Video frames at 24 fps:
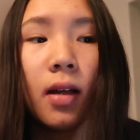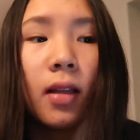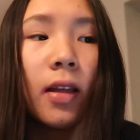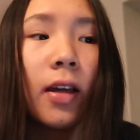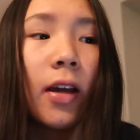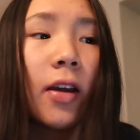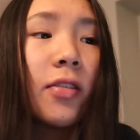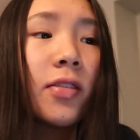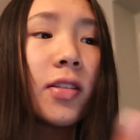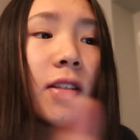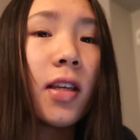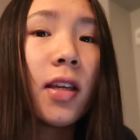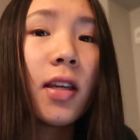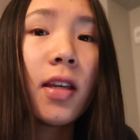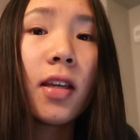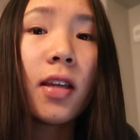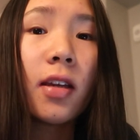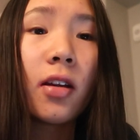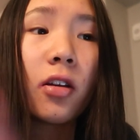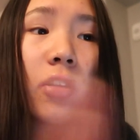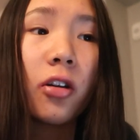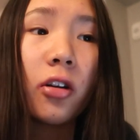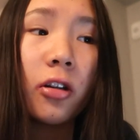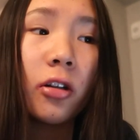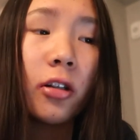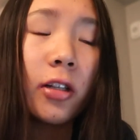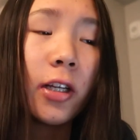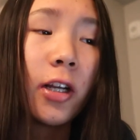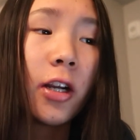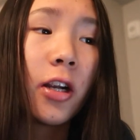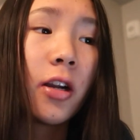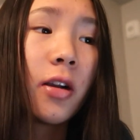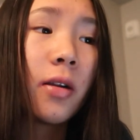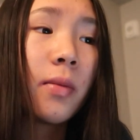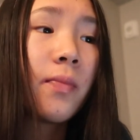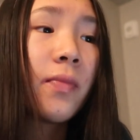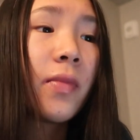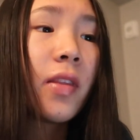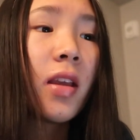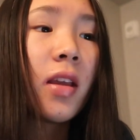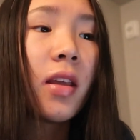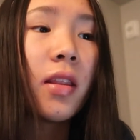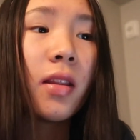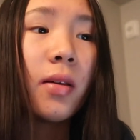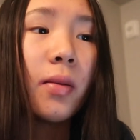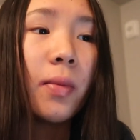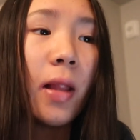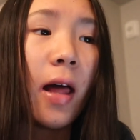Like I was saying earlier,
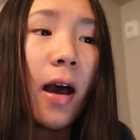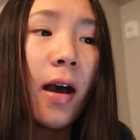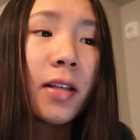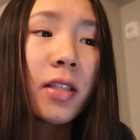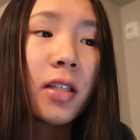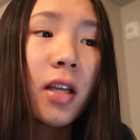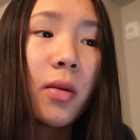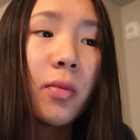the last